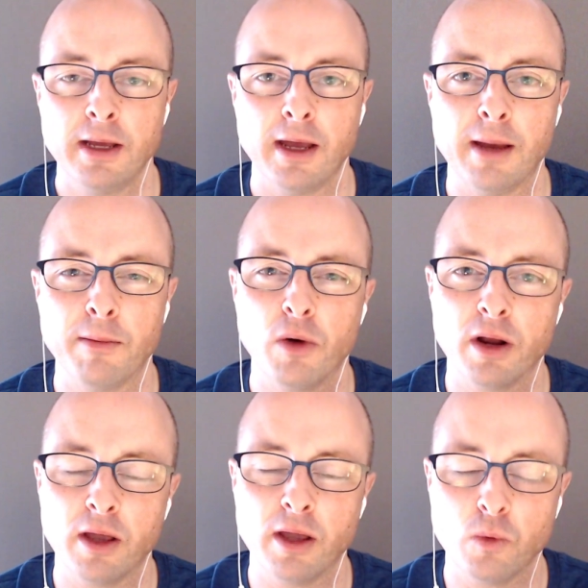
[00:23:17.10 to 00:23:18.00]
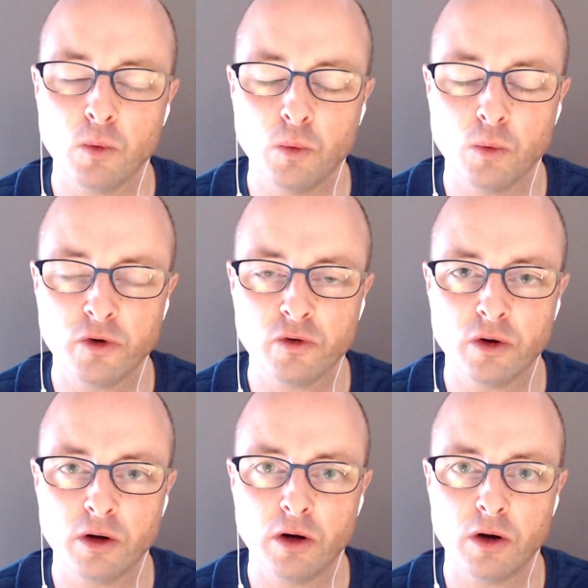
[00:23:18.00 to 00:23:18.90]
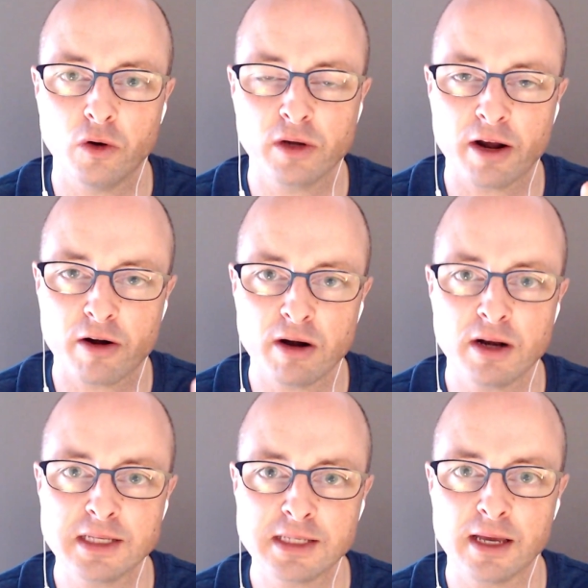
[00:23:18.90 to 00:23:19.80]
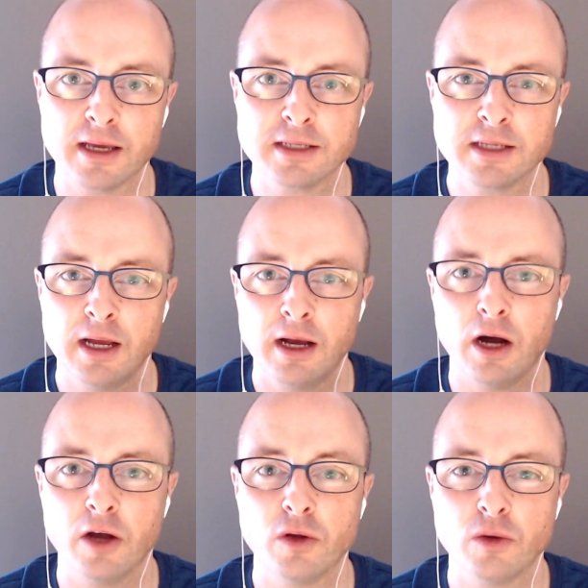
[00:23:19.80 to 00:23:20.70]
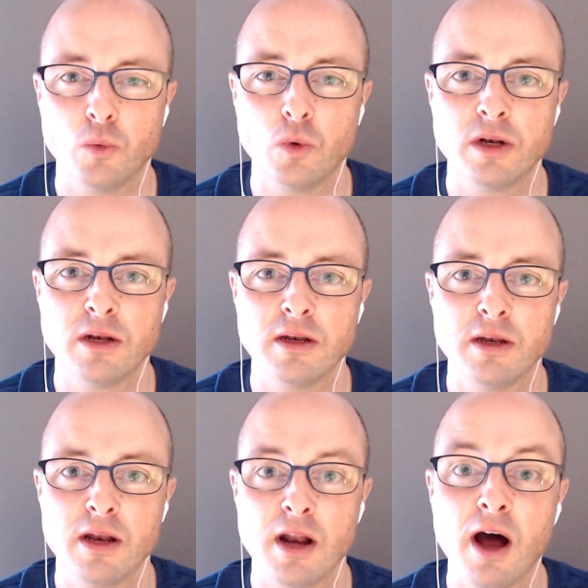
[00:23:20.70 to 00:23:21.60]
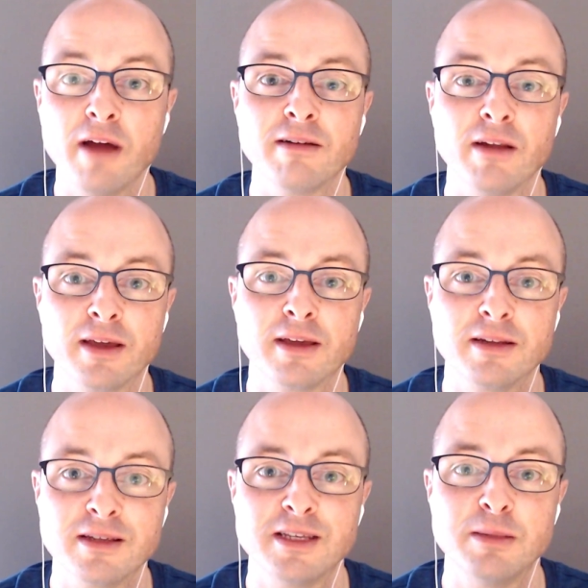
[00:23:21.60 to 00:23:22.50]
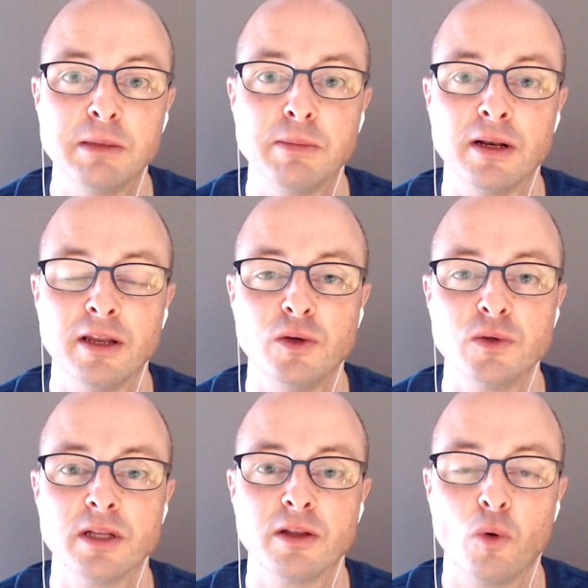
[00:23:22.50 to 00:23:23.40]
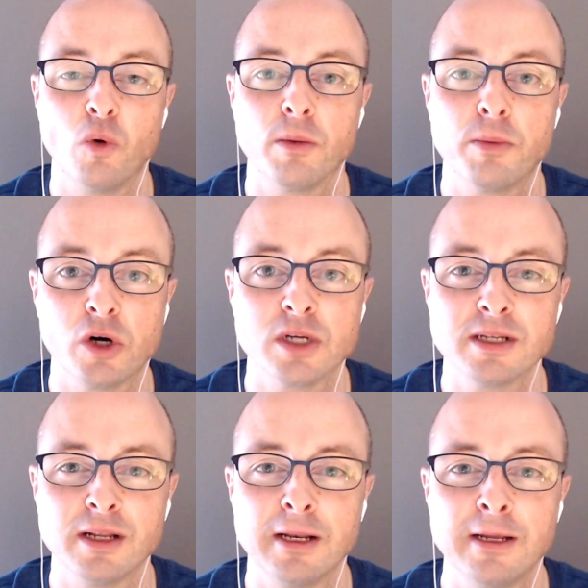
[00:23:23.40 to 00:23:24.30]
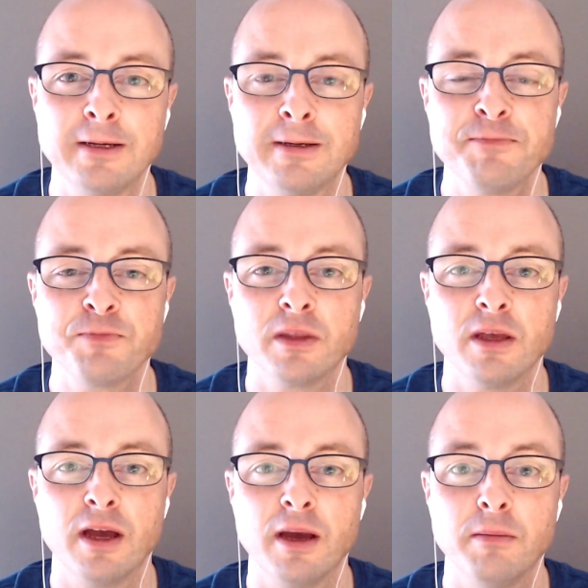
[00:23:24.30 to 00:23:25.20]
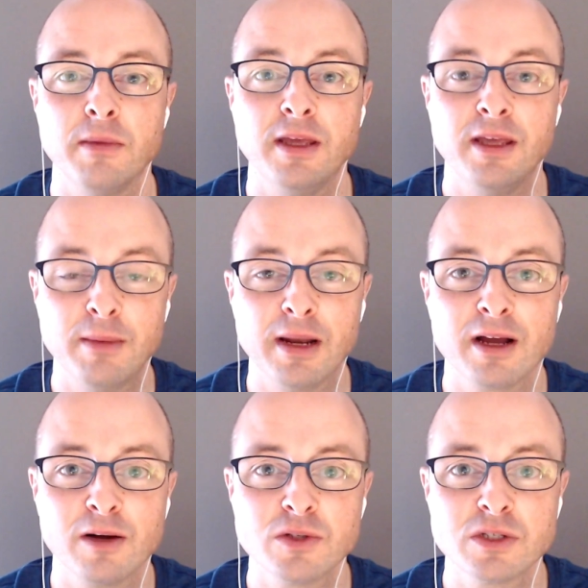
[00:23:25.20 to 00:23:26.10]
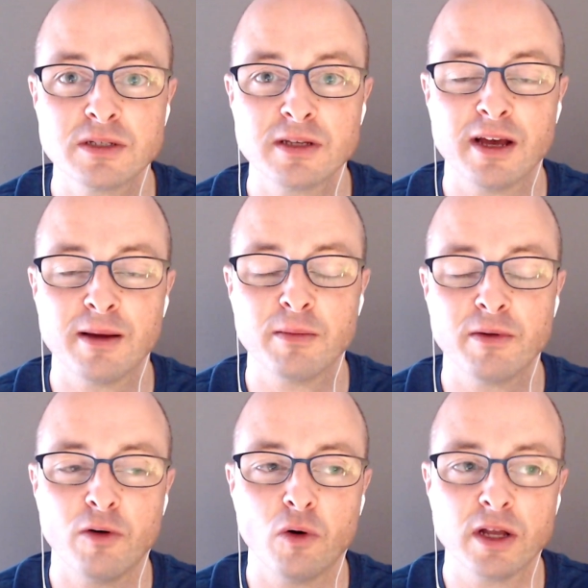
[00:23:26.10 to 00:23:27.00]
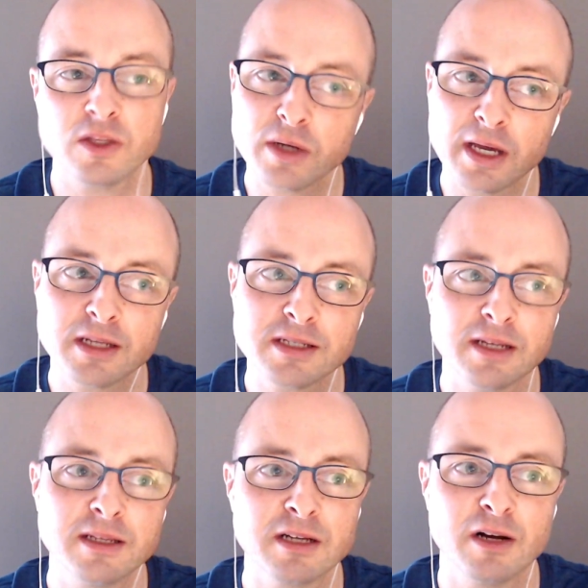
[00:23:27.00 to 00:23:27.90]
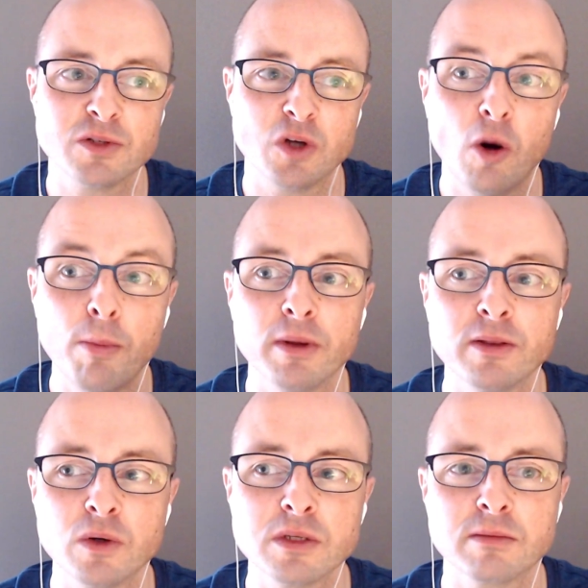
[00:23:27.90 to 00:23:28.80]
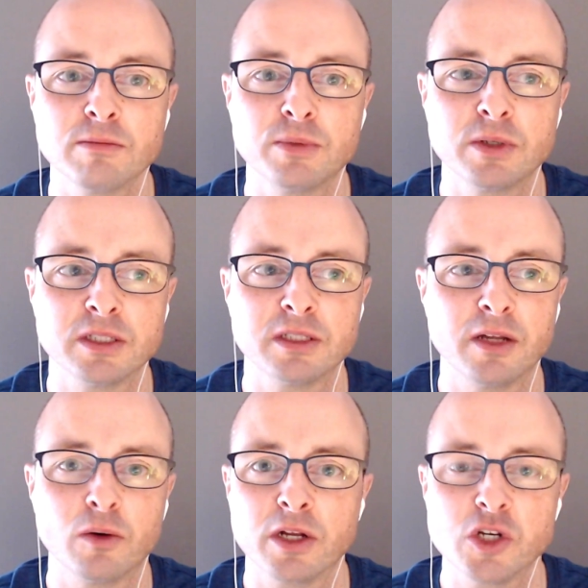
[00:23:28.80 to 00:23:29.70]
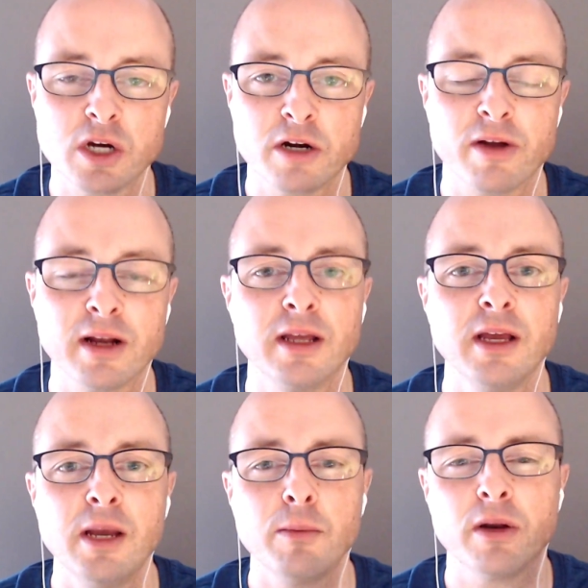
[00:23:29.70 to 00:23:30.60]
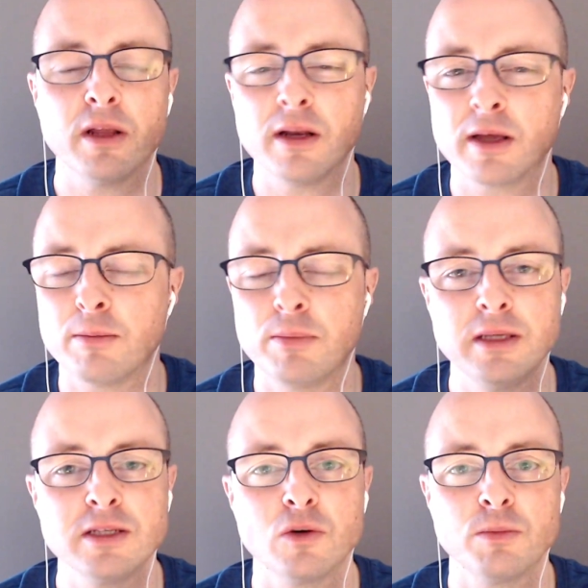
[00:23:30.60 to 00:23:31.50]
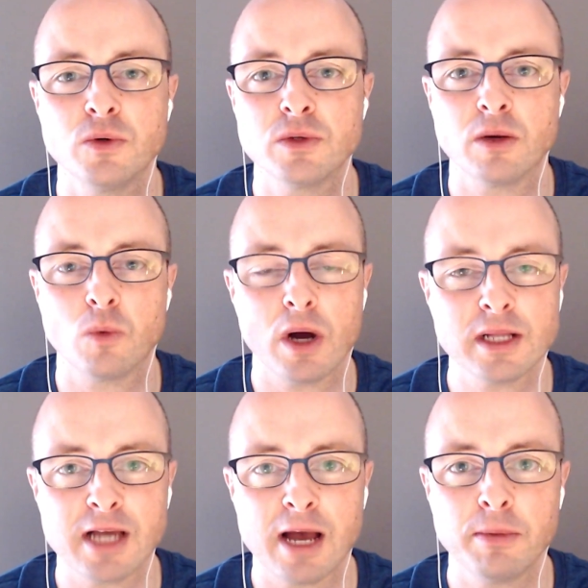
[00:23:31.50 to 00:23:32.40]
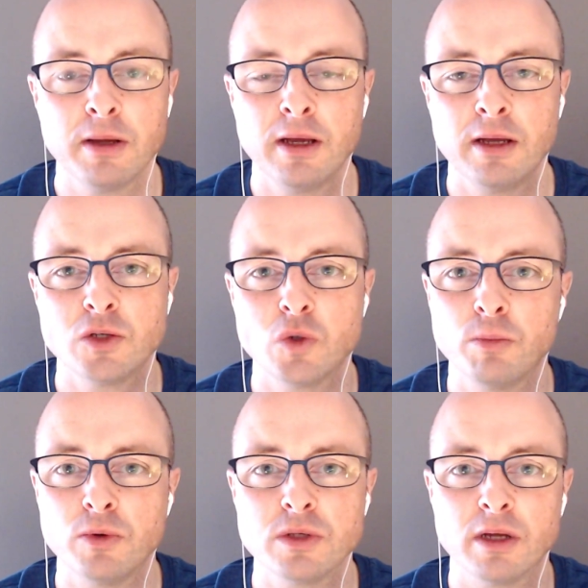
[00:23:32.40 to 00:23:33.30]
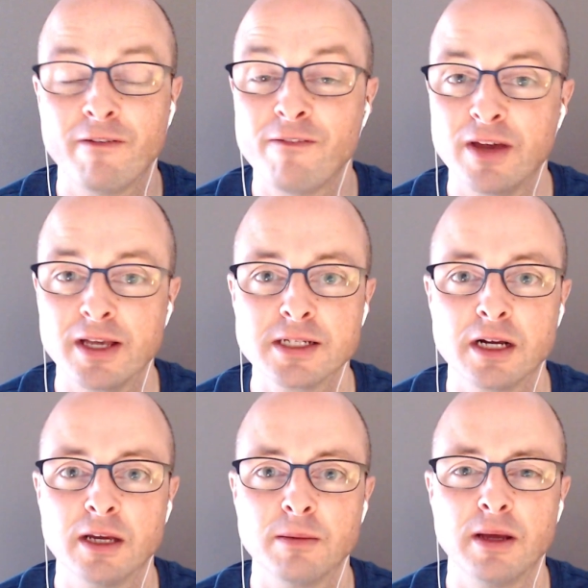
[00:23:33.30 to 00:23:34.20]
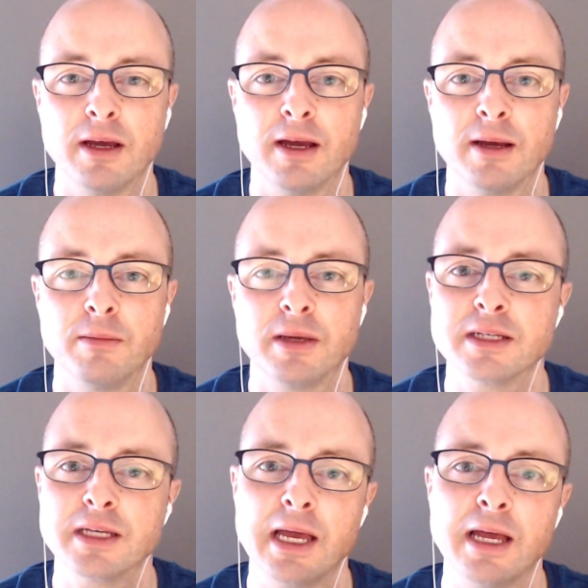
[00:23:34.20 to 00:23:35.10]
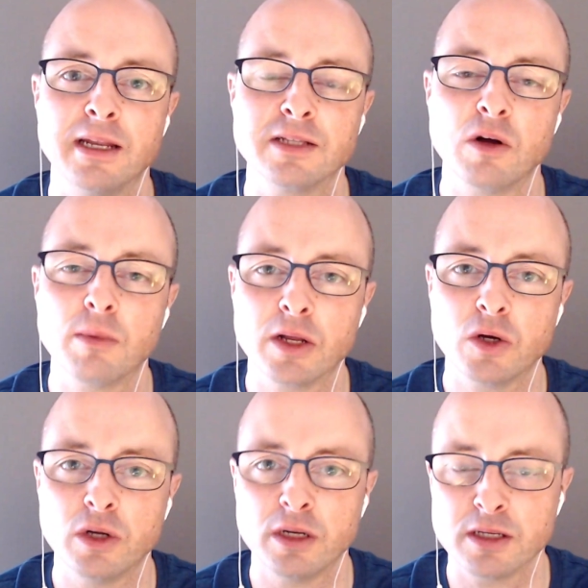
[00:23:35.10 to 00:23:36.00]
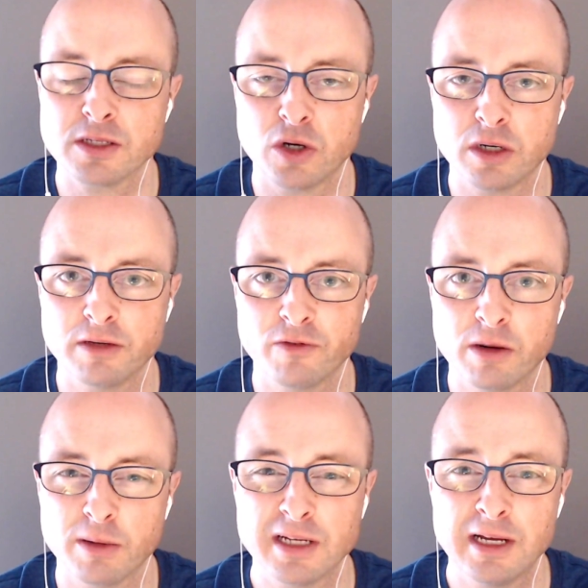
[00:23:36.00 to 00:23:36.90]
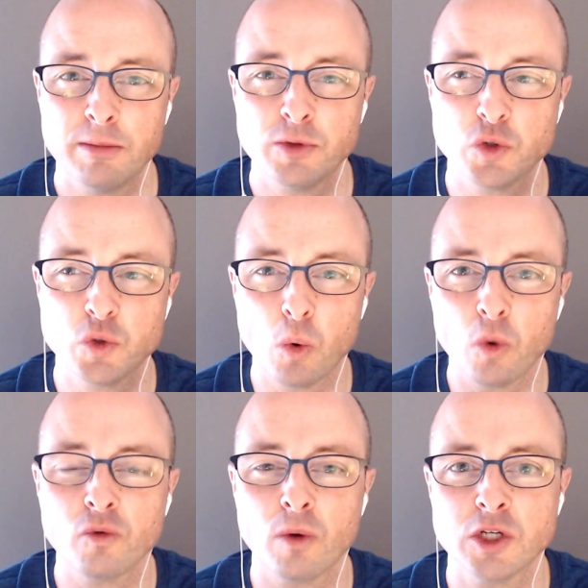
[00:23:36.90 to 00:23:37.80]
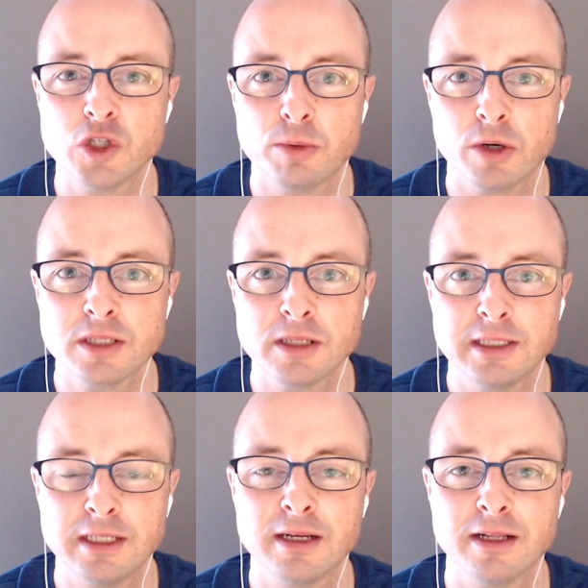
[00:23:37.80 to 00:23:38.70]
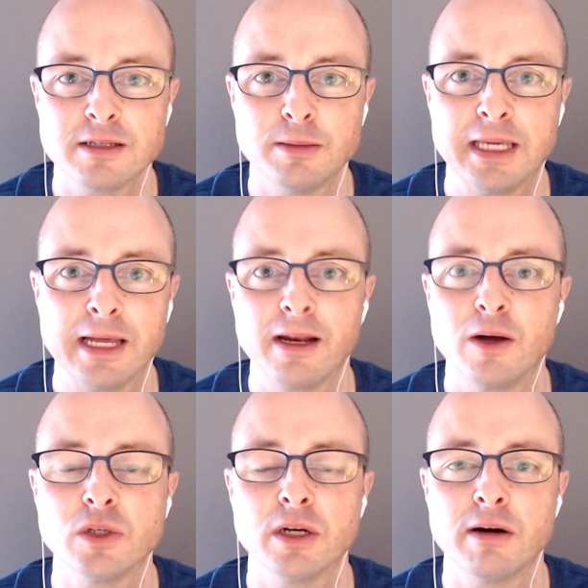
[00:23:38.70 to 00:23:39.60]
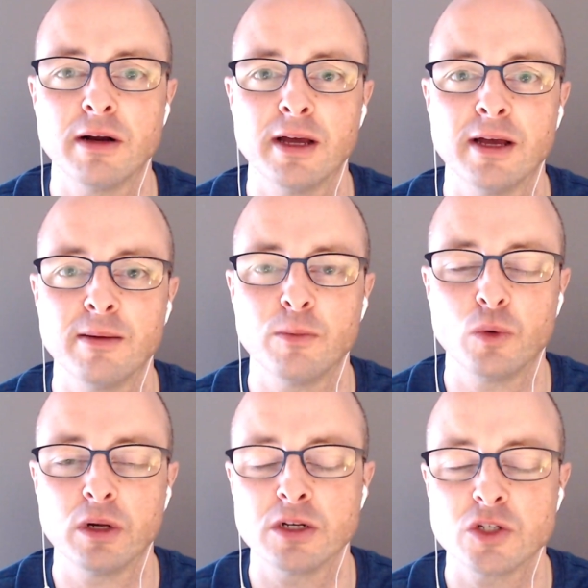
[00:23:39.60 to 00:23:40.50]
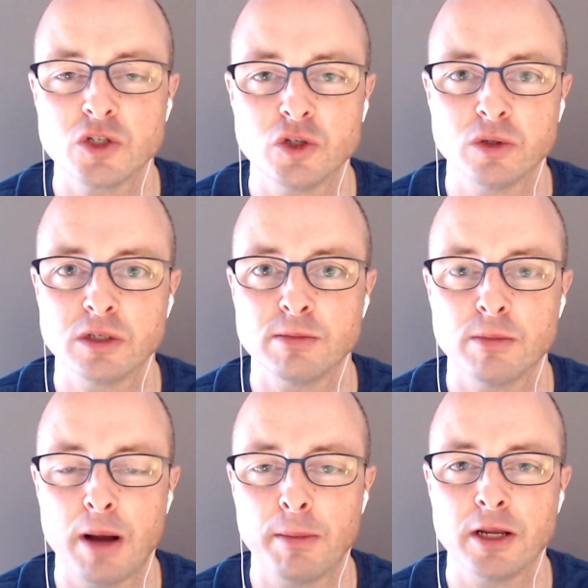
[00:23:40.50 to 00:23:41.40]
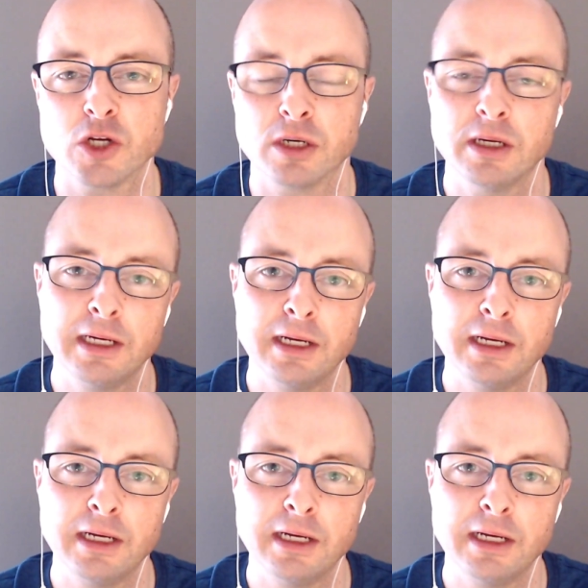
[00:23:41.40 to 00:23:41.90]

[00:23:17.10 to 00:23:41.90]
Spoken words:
What I would uncategorically say is I would not like to see people using their own personal email accounts. It's okay to set these accounts up with those because they don't get shared directly, but please don't be using WhatsApp, don't be using FaceTime, because again, it's all well and good in this current environment, but you don't want your personal details to be getting out there within the student population.